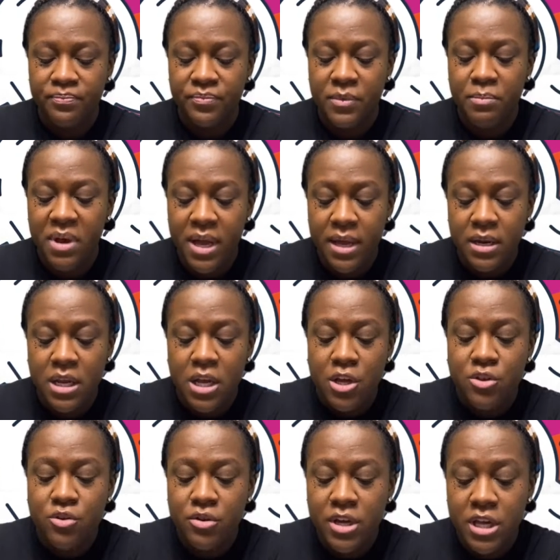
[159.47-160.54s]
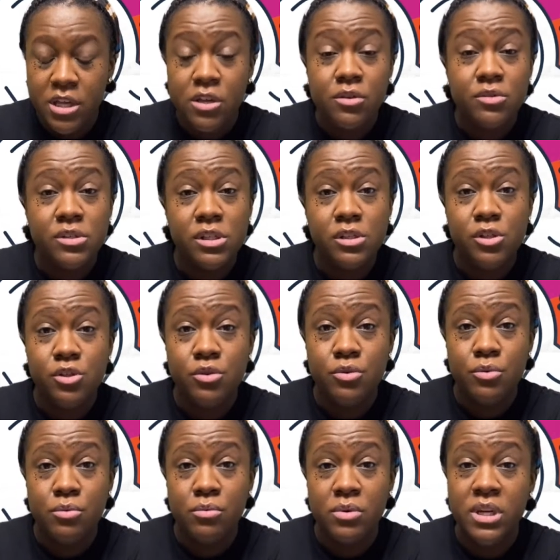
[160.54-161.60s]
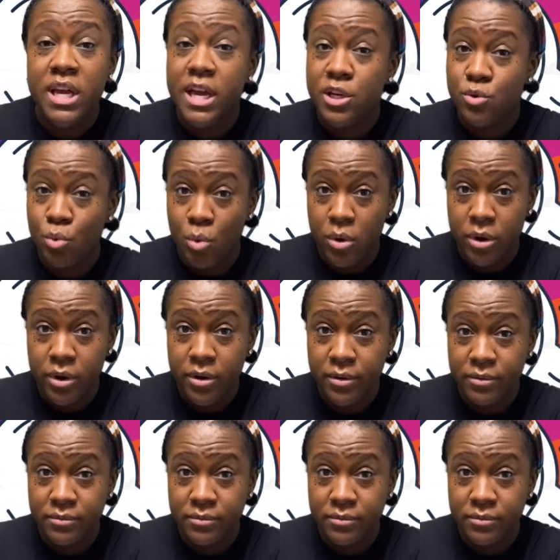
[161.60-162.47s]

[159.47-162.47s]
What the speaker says: But you can use it to catch water.